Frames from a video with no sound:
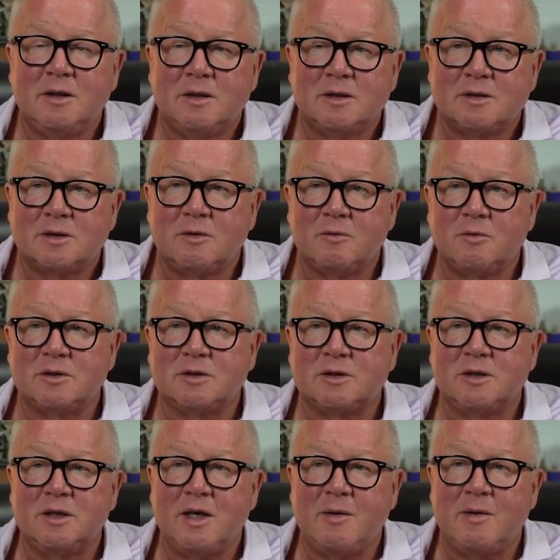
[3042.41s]
So we'll
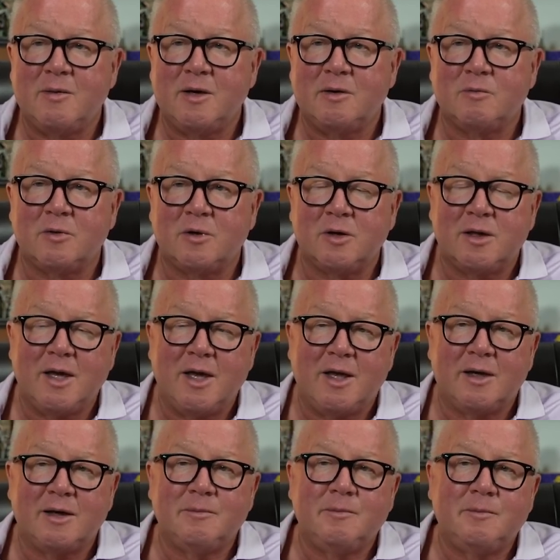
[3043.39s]
see how many look at
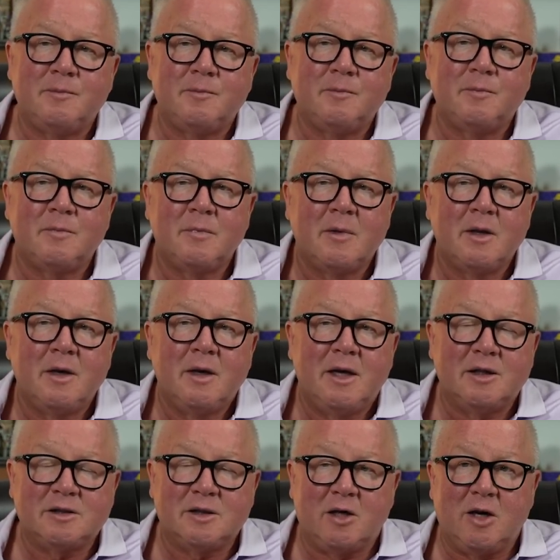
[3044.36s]
it.
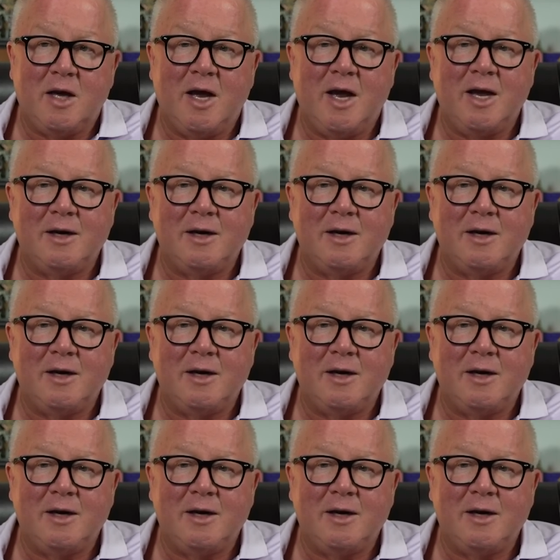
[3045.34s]
That's a lot.